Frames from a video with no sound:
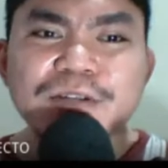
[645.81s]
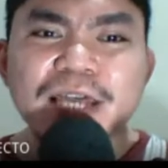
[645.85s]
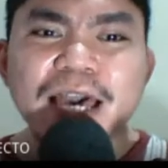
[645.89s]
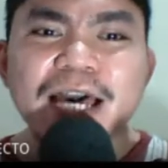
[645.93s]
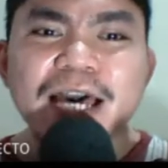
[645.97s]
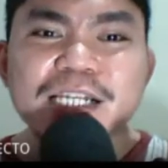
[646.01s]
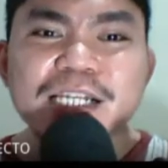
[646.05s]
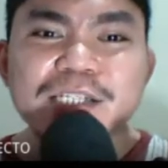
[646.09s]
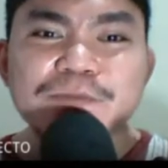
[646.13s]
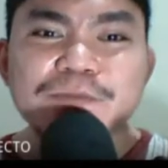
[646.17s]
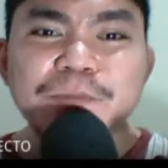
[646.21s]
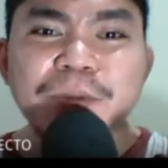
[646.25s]

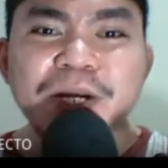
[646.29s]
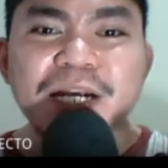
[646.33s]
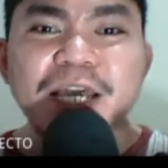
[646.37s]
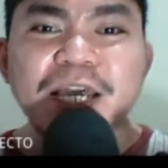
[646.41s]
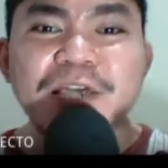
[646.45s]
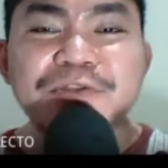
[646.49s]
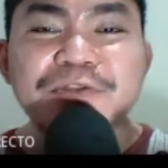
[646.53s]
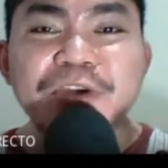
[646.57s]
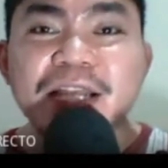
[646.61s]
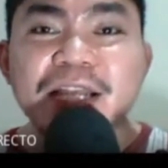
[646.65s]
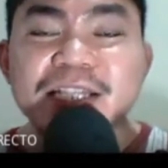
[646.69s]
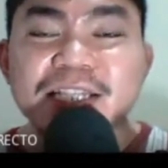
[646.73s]
as
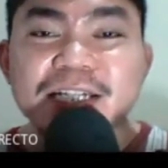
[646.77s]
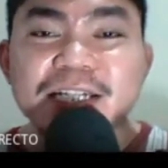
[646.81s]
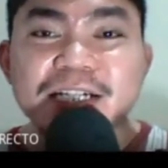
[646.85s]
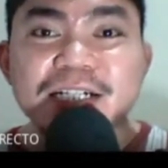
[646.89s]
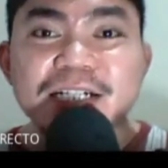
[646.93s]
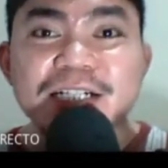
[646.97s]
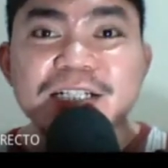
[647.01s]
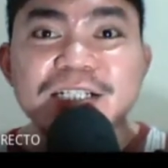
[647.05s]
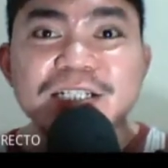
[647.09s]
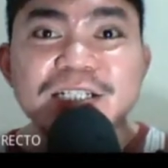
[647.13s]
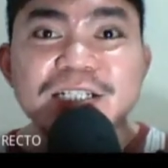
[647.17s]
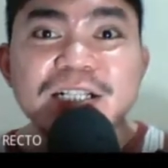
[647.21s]

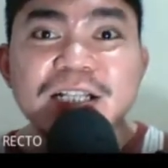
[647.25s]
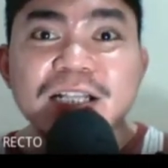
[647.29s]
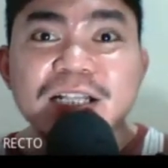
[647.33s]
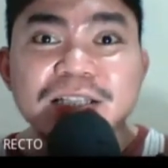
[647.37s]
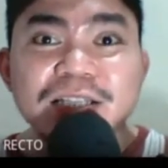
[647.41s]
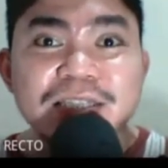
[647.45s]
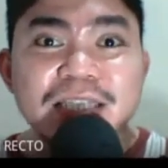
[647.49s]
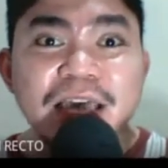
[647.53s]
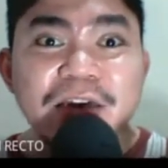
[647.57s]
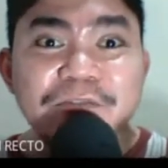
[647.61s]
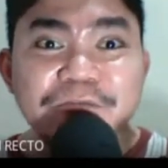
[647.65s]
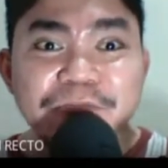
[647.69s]
parenthetical
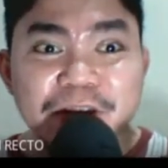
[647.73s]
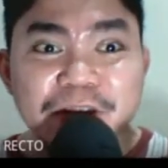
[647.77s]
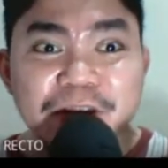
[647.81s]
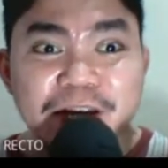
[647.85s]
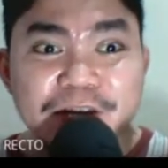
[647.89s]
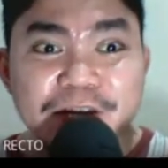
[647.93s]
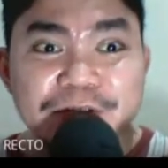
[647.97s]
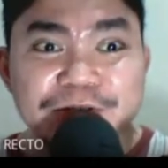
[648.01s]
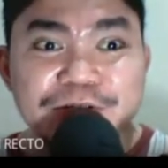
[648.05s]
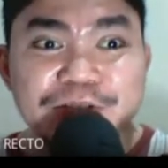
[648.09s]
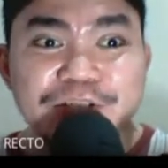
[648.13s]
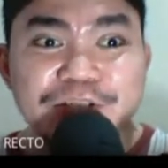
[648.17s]

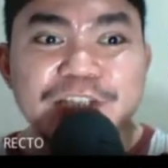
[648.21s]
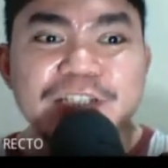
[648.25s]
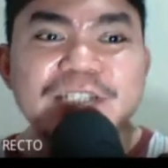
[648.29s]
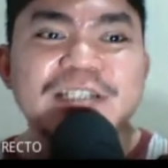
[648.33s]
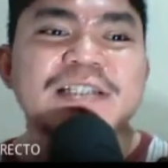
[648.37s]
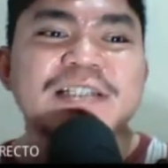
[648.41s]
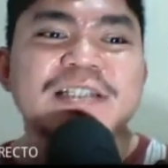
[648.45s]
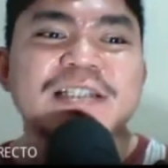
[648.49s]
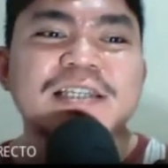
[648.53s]
definition.